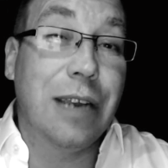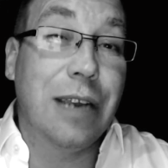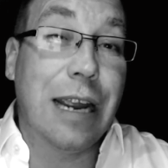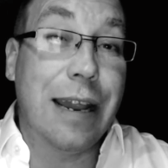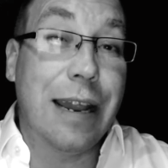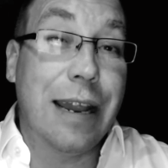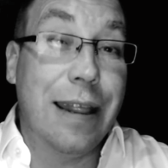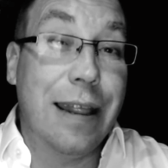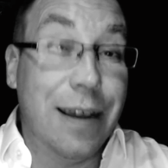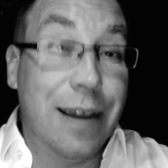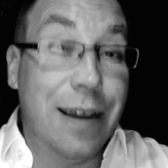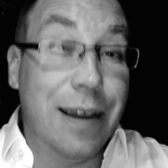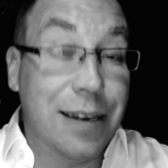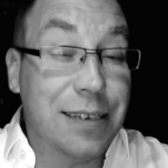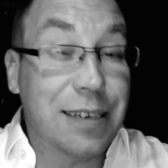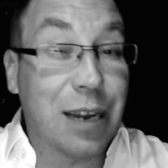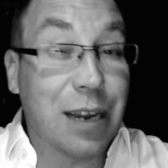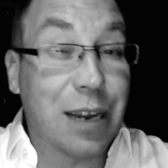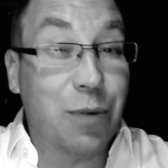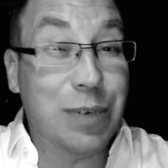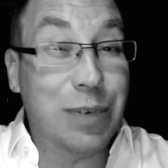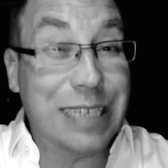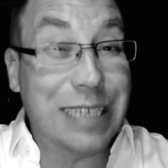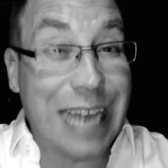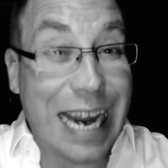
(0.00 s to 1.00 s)
And
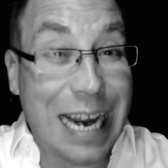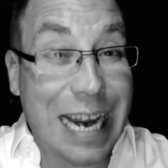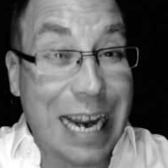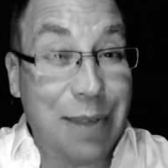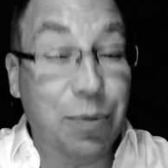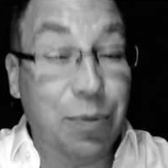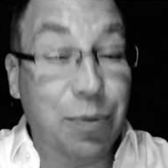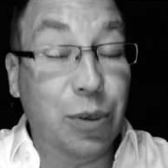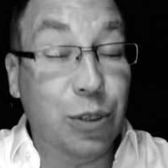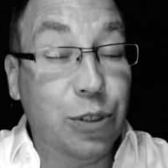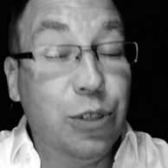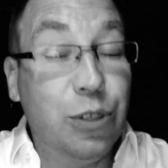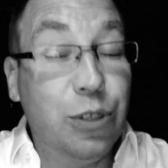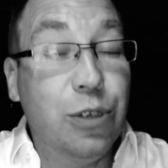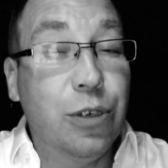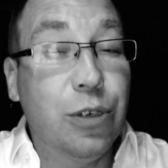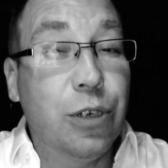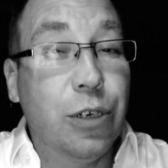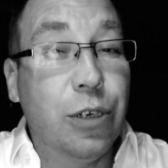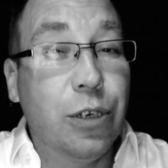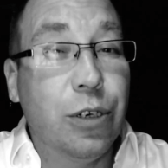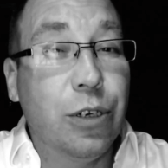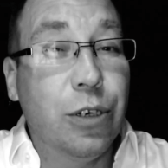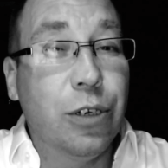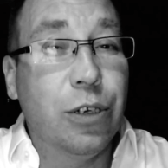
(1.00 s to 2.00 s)
thus I was able
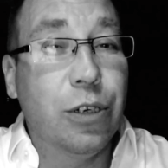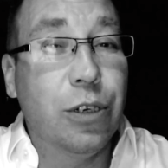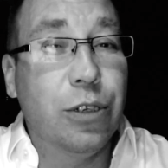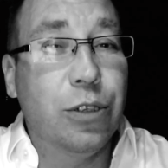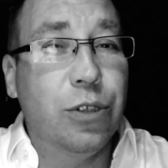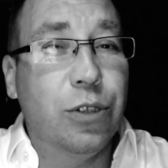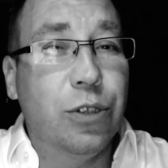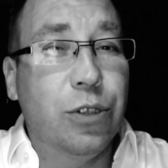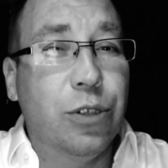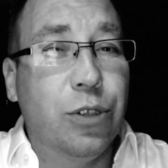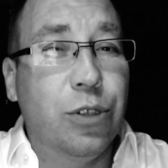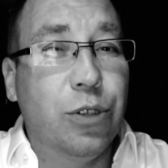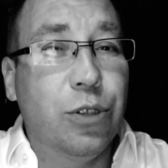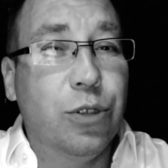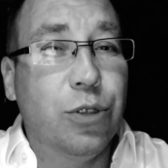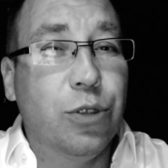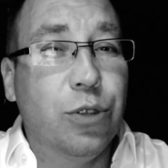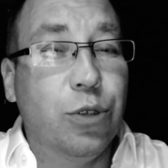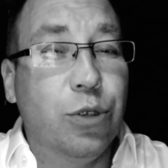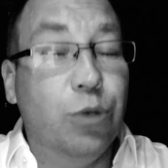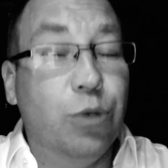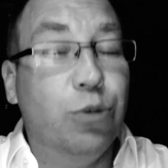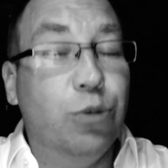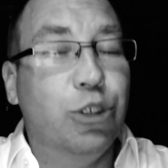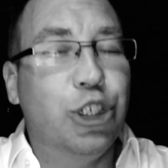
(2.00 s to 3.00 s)

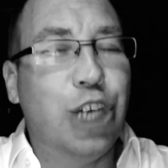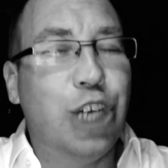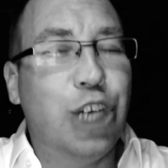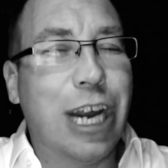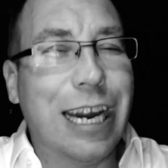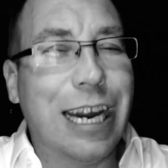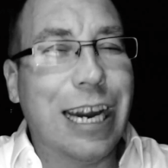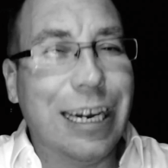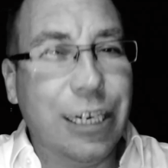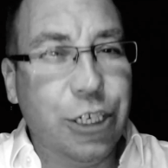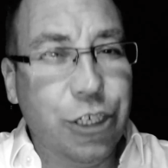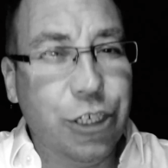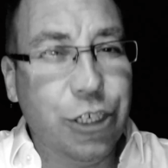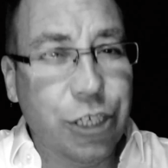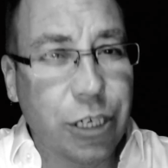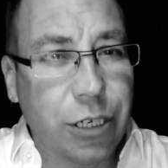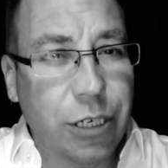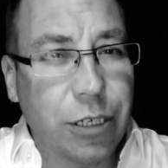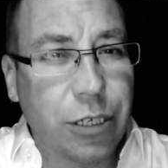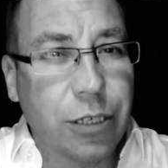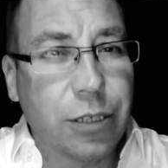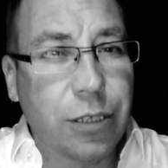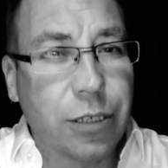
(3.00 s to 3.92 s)
to change,